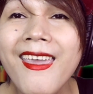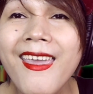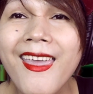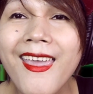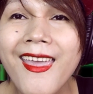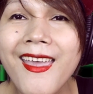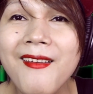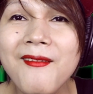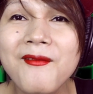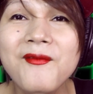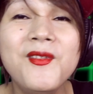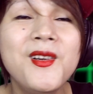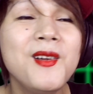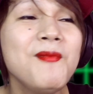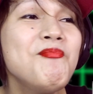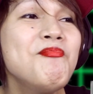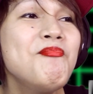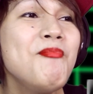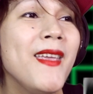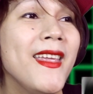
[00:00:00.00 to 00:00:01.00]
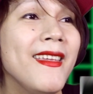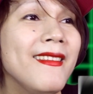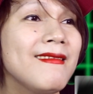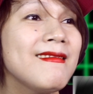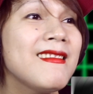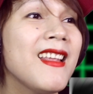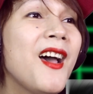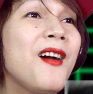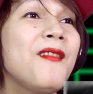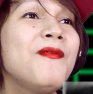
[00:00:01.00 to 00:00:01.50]
Every
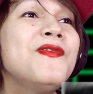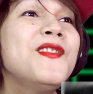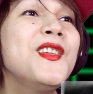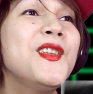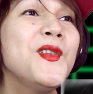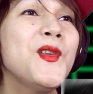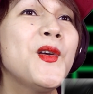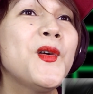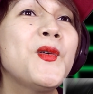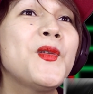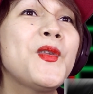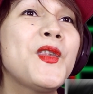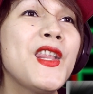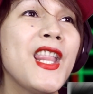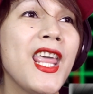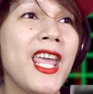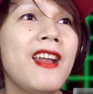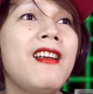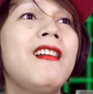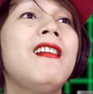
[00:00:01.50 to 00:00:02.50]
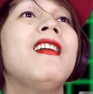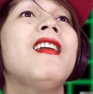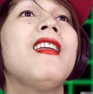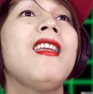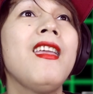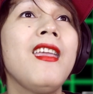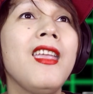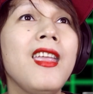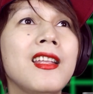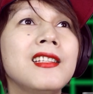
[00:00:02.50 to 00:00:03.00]
bit of the note
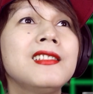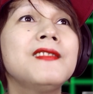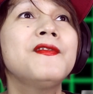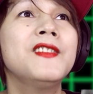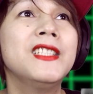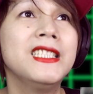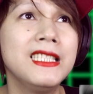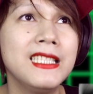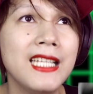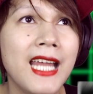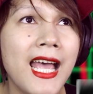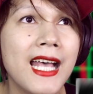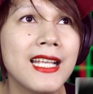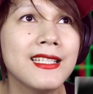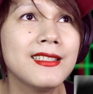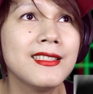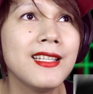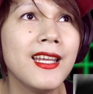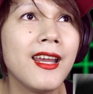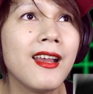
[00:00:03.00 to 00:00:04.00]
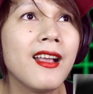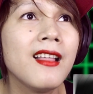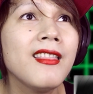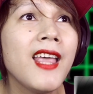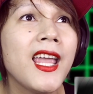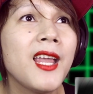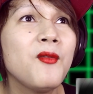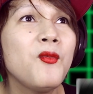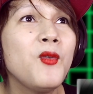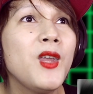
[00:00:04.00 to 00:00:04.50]
there is fantastic.
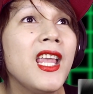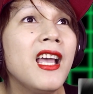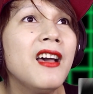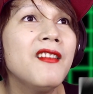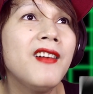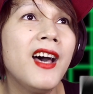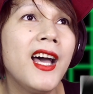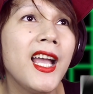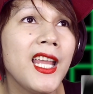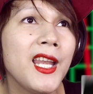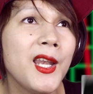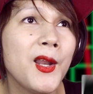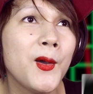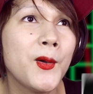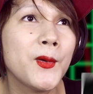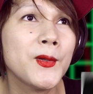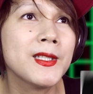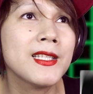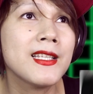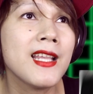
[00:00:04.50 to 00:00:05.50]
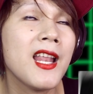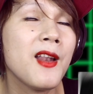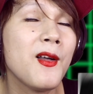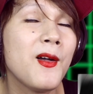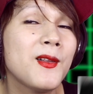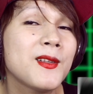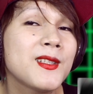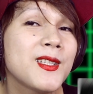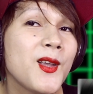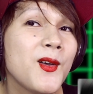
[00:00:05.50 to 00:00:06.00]
Like, we have high notes and
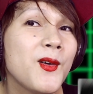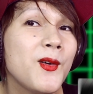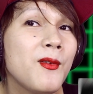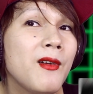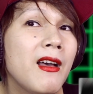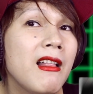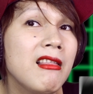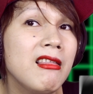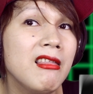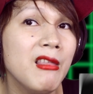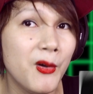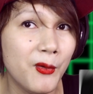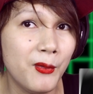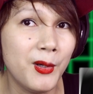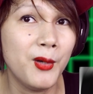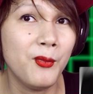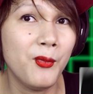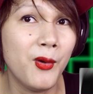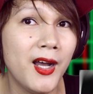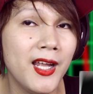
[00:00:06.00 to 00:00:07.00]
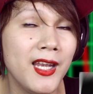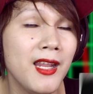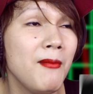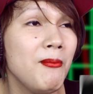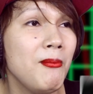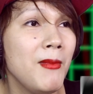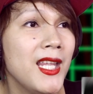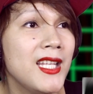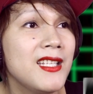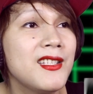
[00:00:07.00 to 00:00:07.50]
also a lower one, a
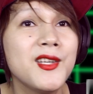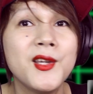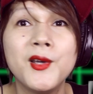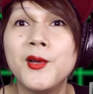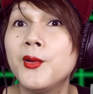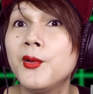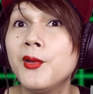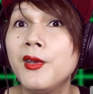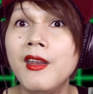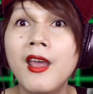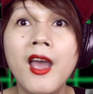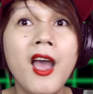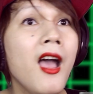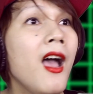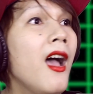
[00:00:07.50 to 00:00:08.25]
mid-tone.